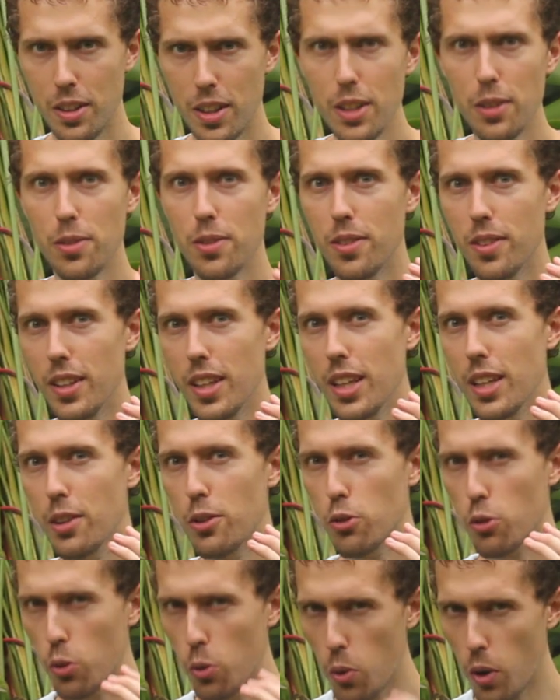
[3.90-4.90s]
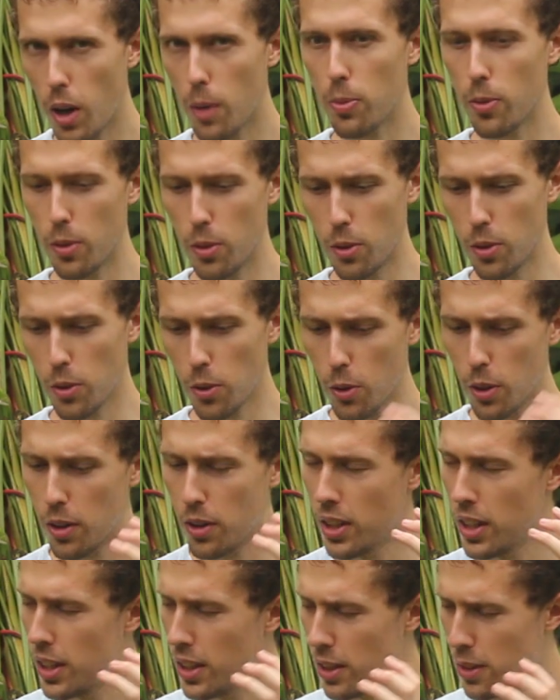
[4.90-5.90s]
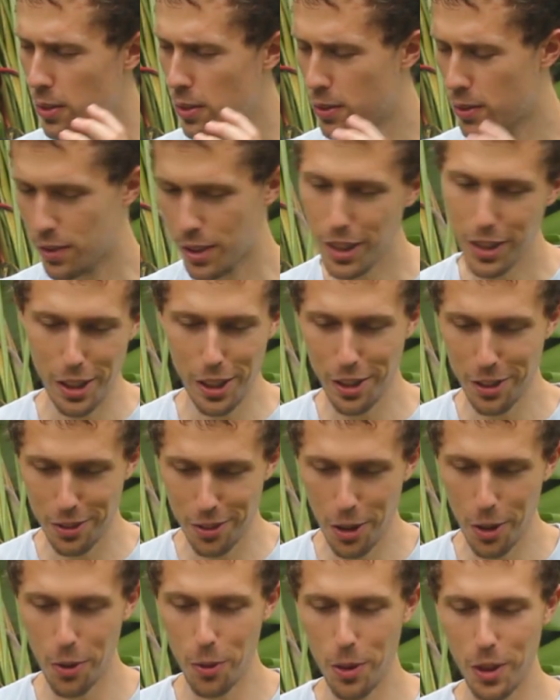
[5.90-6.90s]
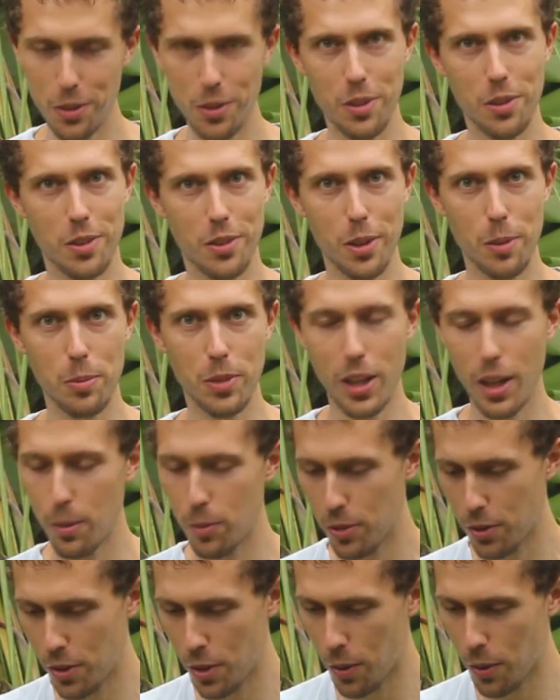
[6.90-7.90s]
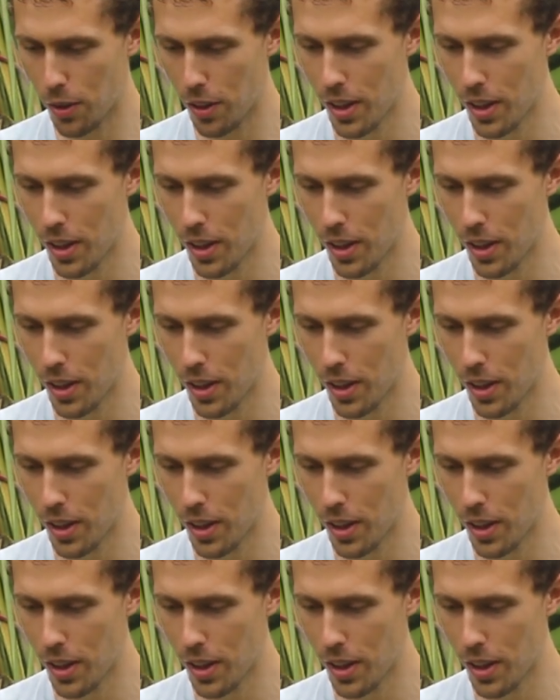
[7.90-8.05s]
This is Guapinol, or stinking toe as it's sometimes known.